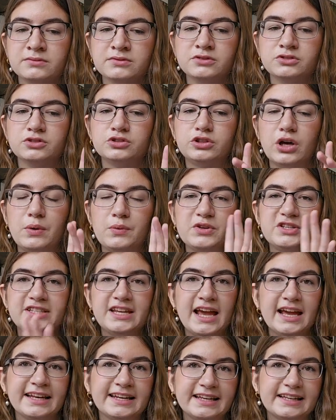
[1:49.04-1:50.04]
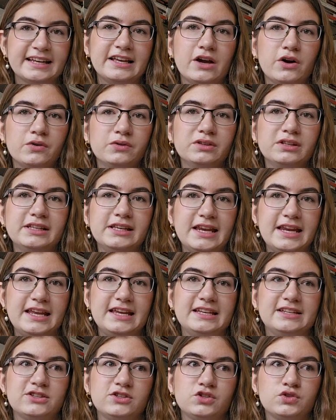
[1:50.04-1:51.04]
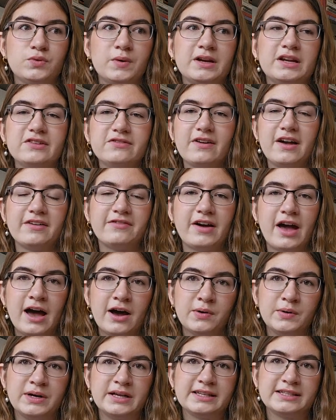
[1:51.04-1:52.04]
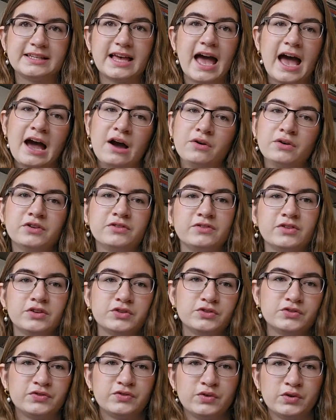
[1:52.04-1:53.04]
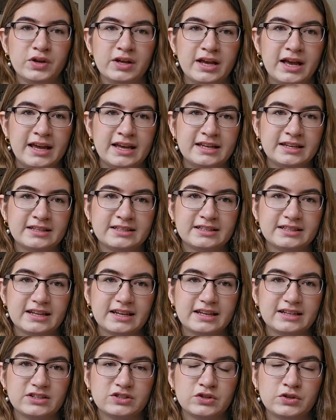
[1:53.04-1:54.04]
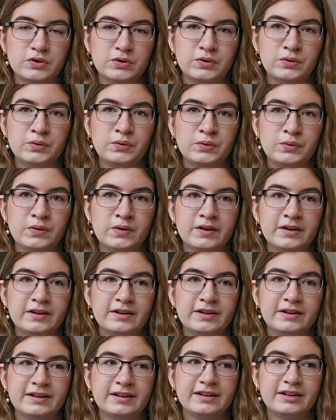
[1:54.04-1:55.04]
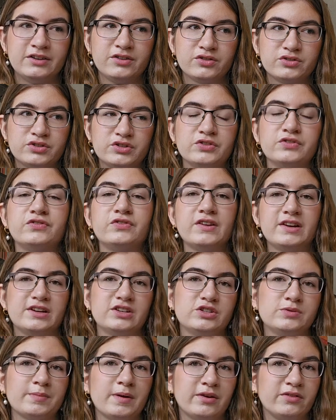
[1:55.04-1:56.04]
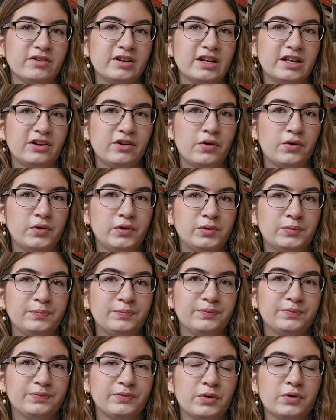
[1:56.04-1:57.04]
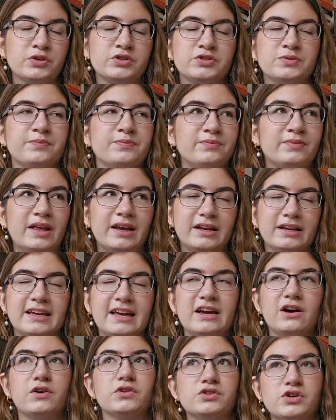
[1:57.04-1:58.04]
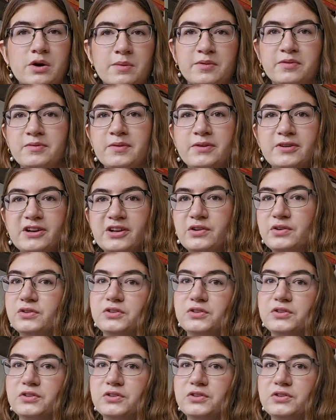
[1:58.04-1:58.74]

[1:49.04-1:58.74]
So I would technically only need 25 hours out of those 48 to finish my reading goal, or to like get on top of my reading goal.